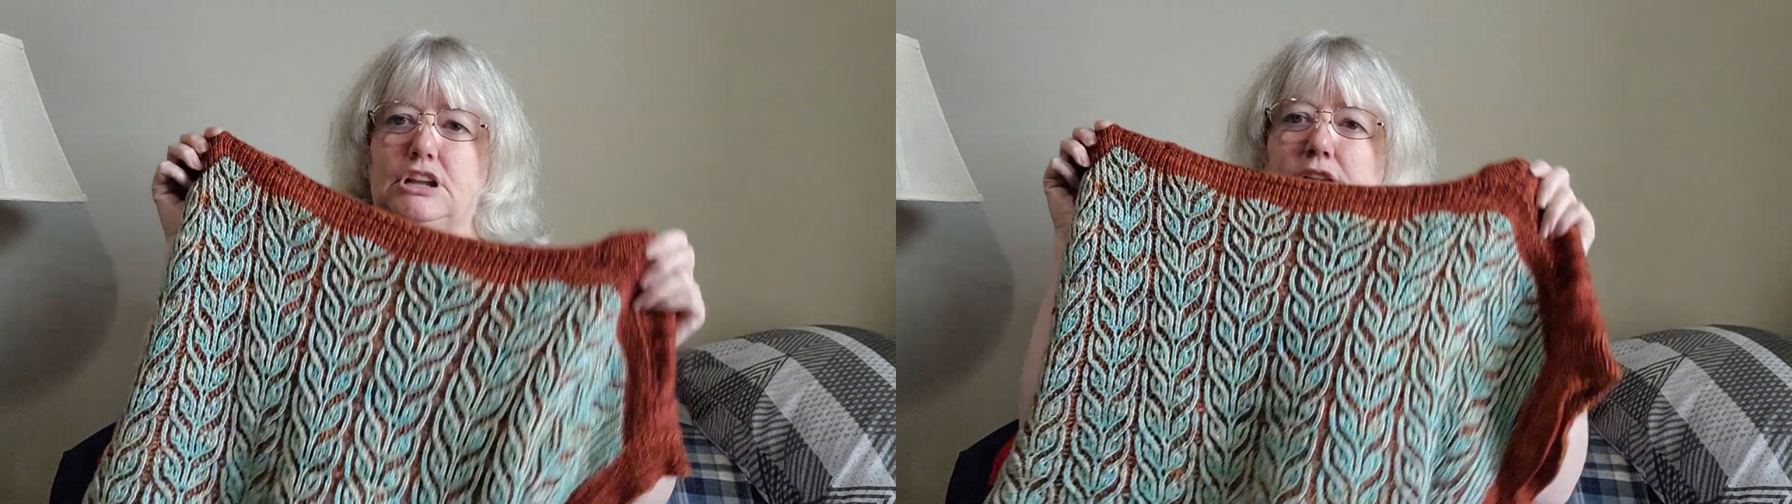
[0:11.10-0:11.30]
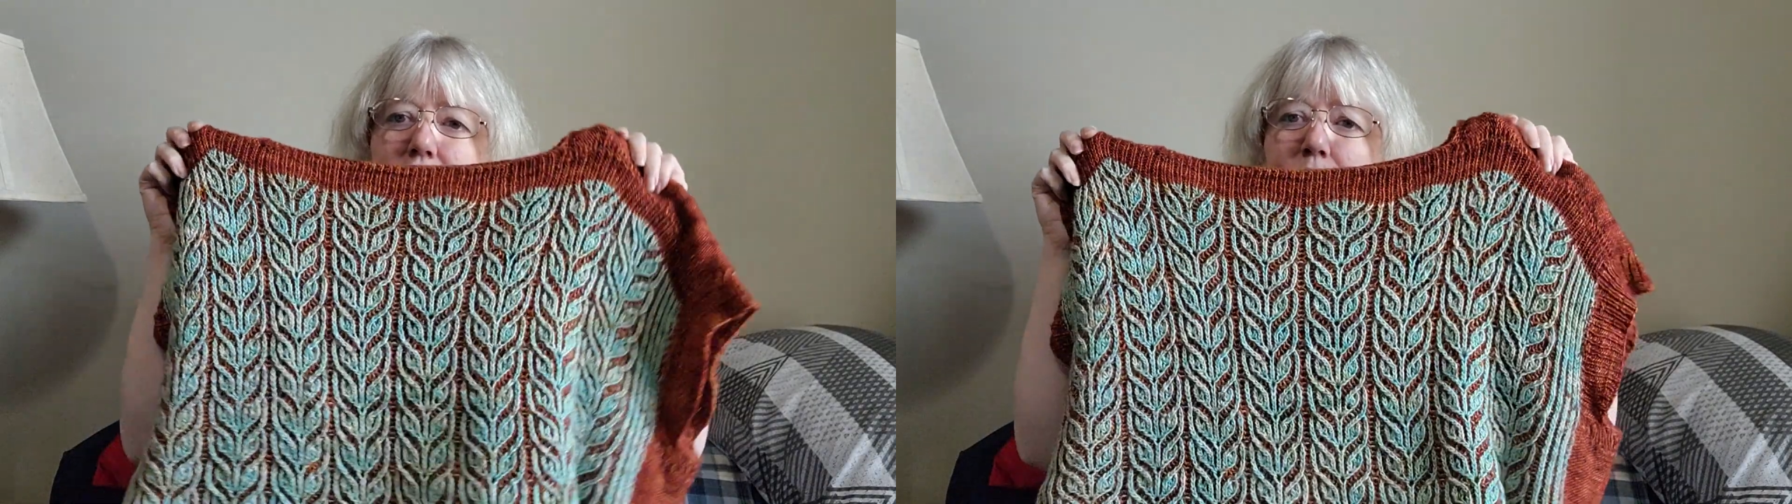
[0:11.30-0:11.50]

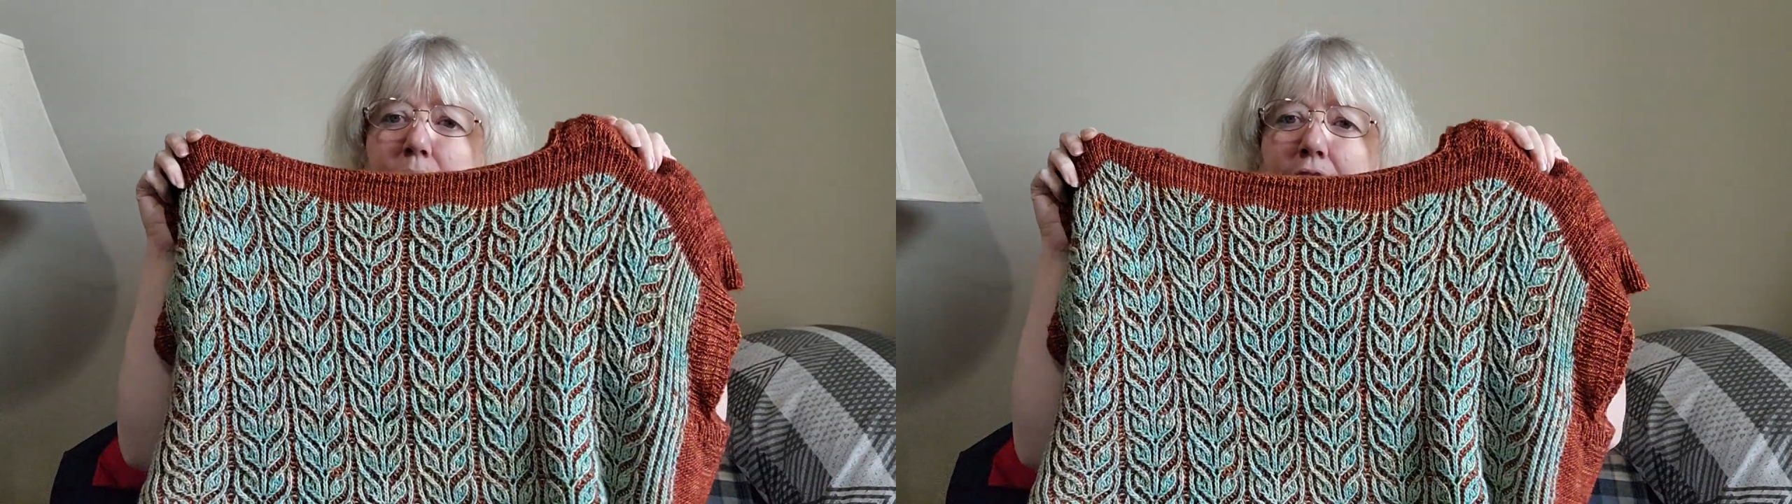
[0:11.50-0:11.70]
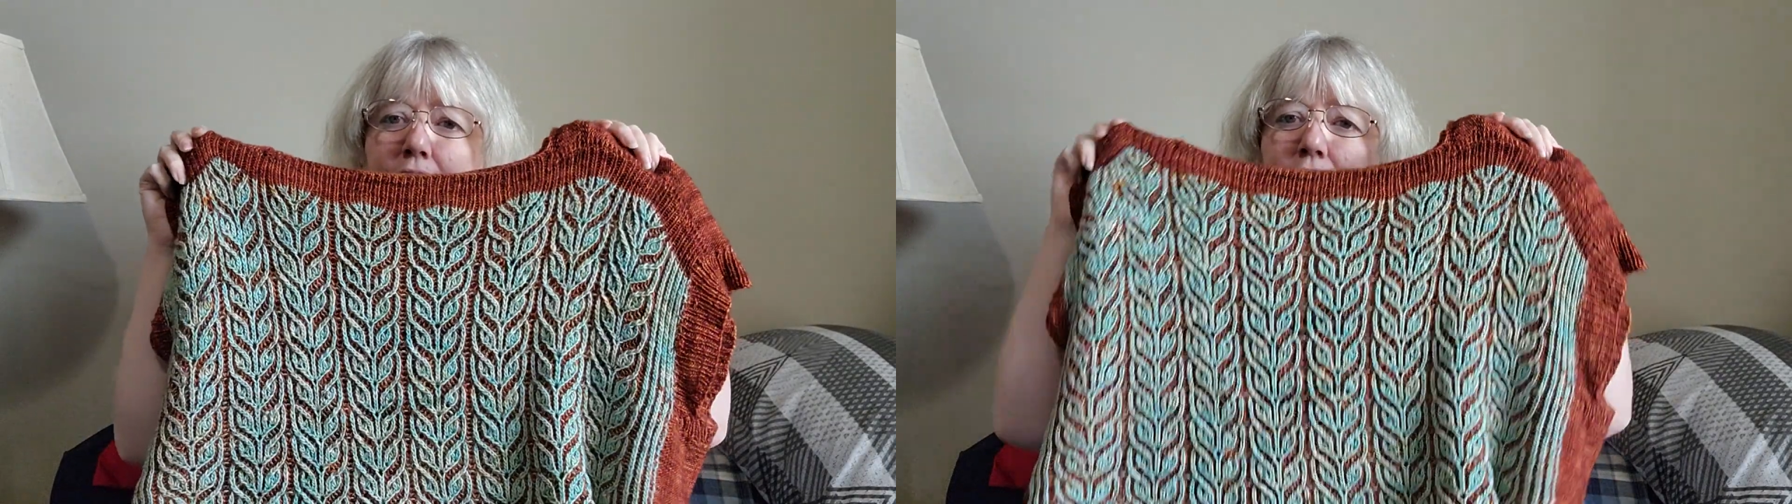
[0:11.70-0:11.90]

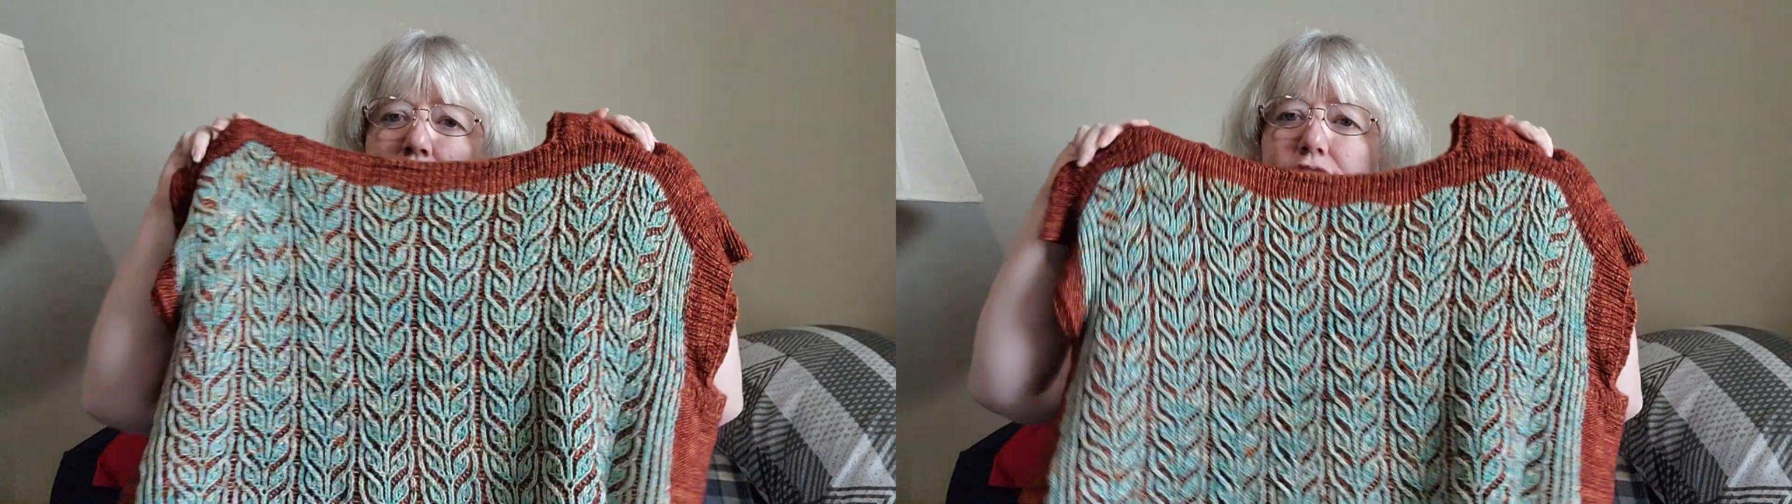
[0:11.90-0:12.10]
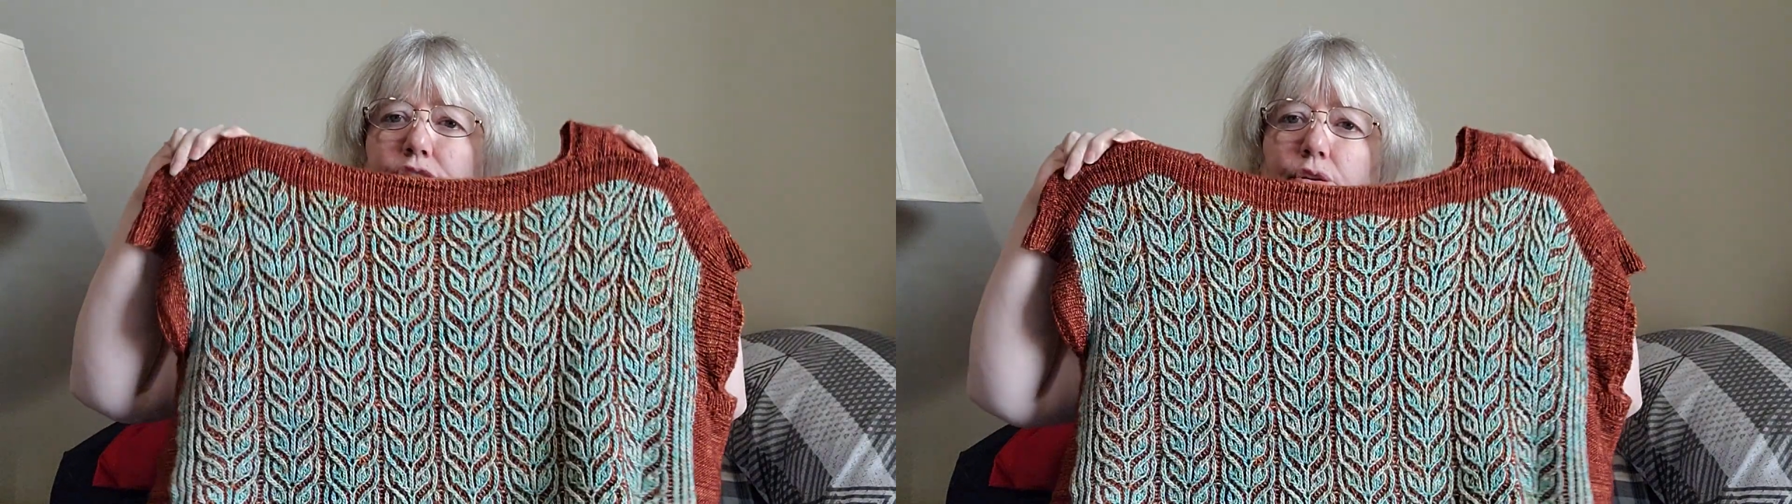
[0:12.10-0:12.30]
sweater.
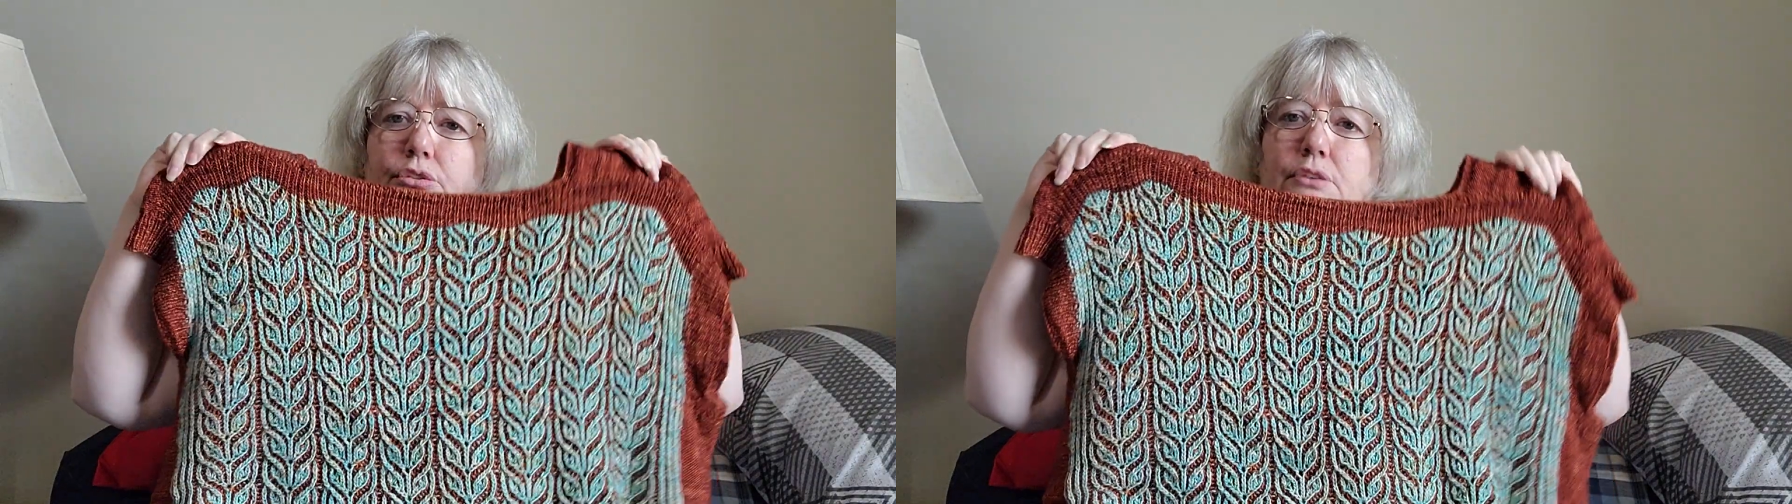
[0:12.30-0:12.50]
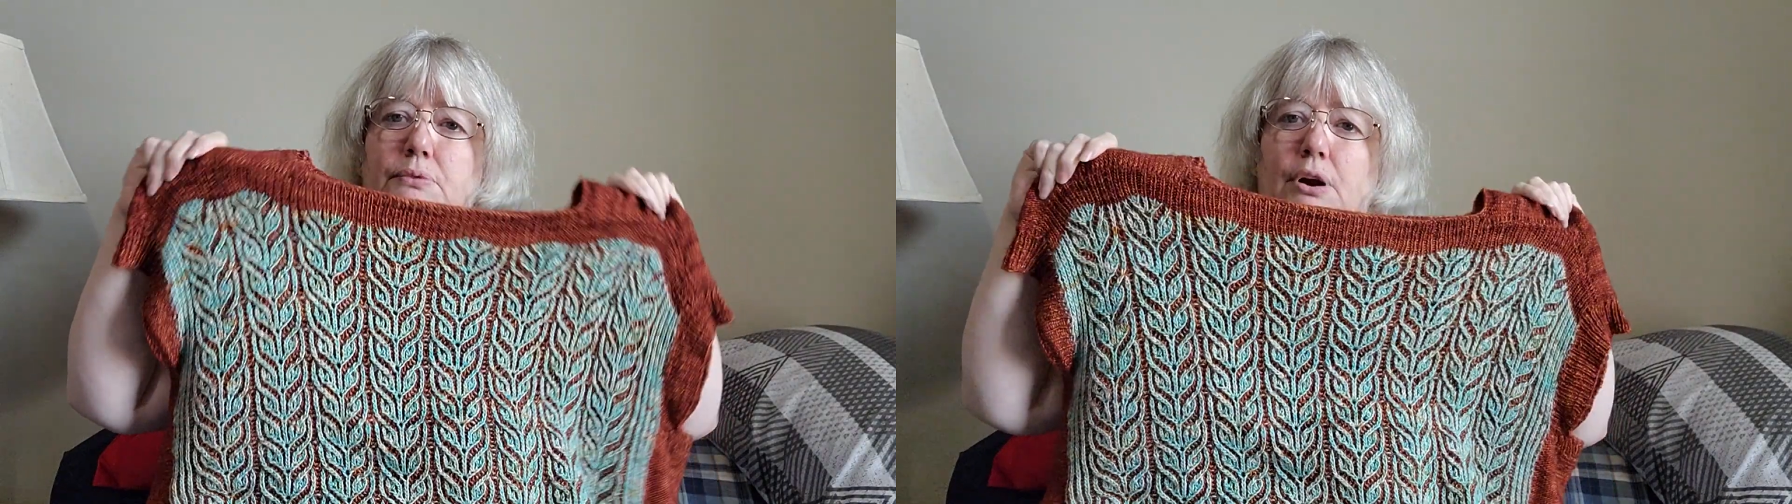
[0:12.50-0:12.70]
It's
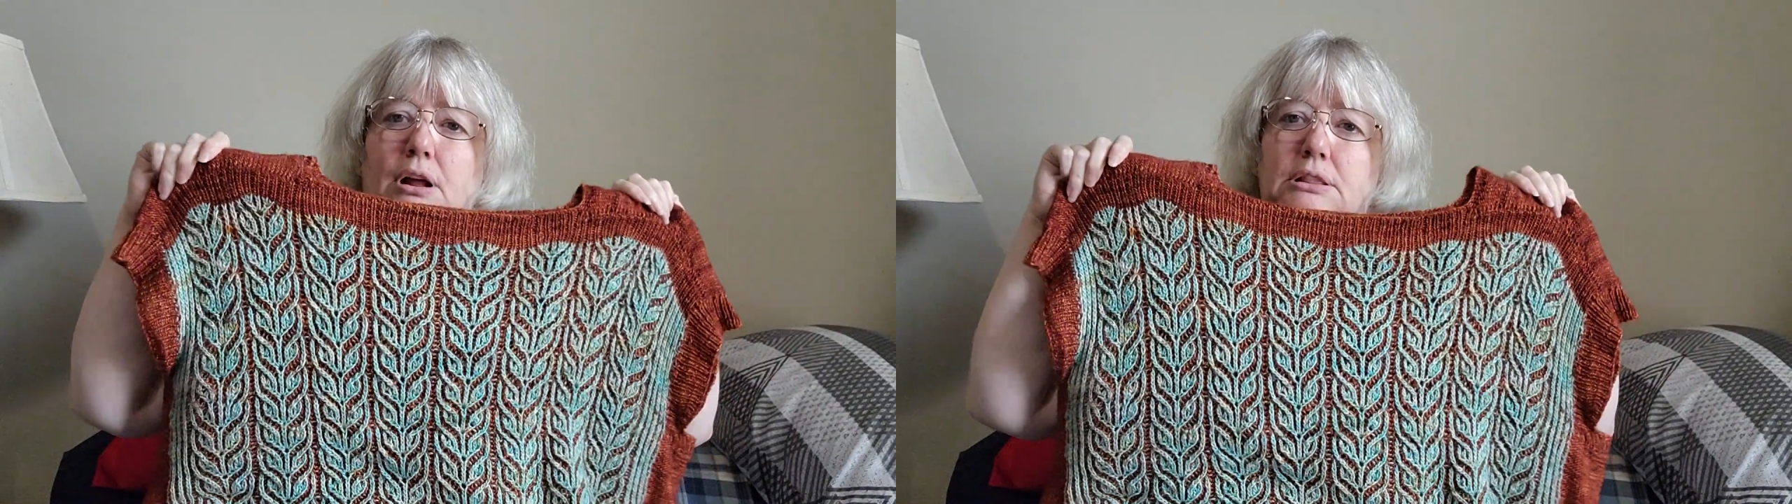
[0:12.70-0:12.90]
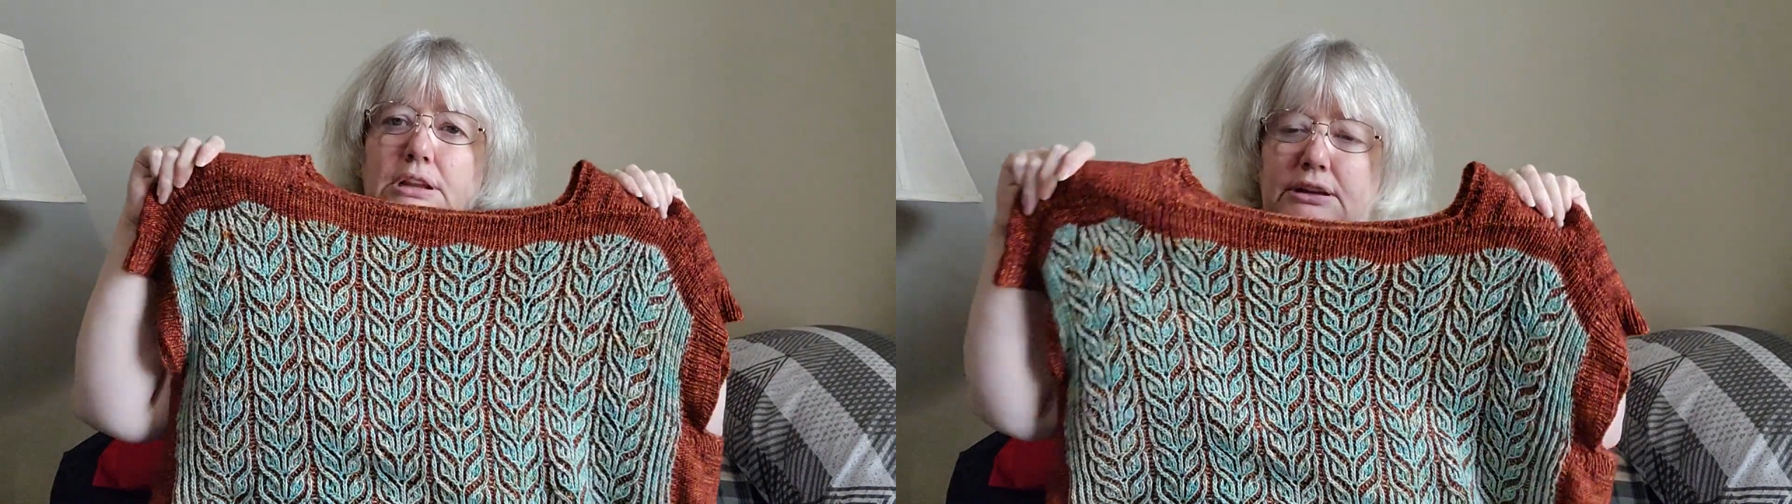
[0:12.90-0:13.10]
called the
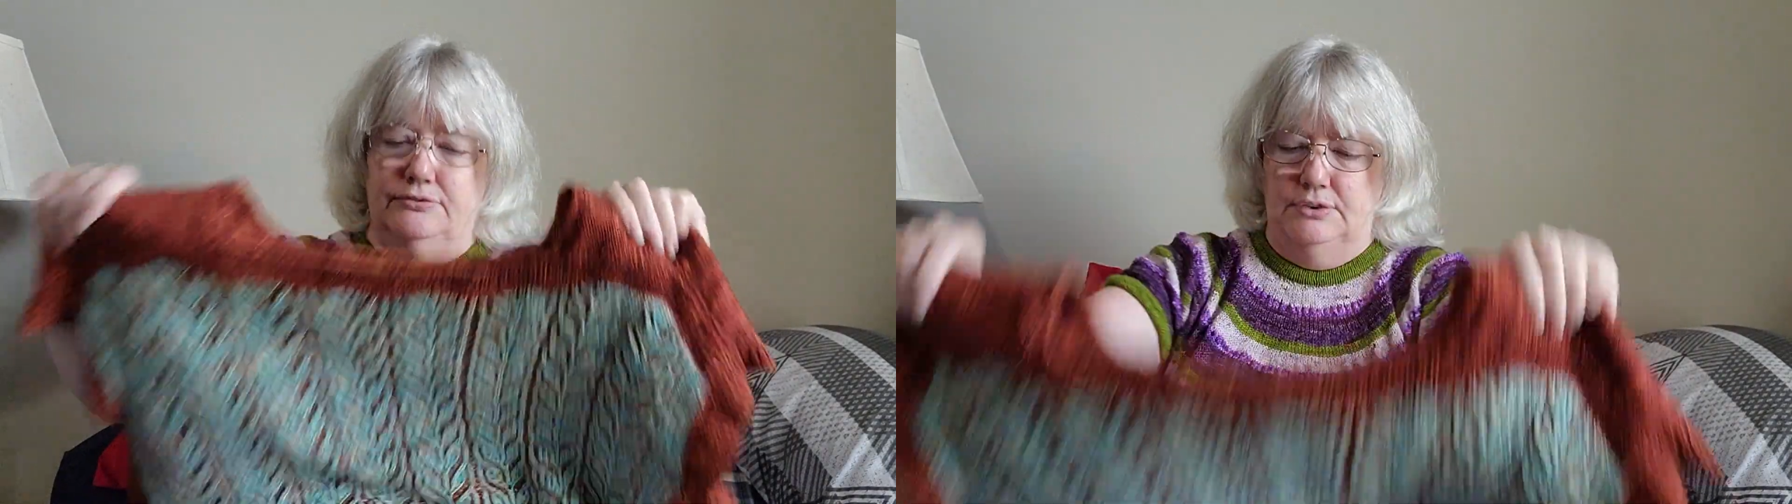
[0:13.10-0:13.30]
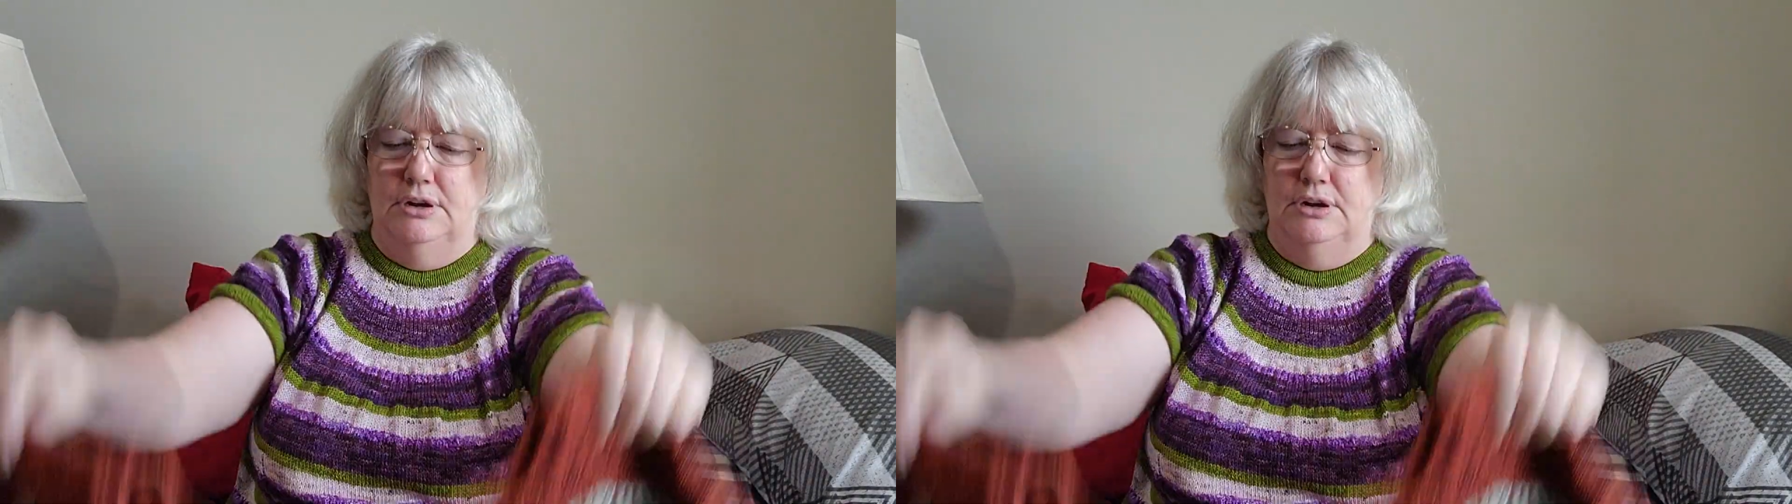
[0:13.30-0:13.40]
Broadleaf.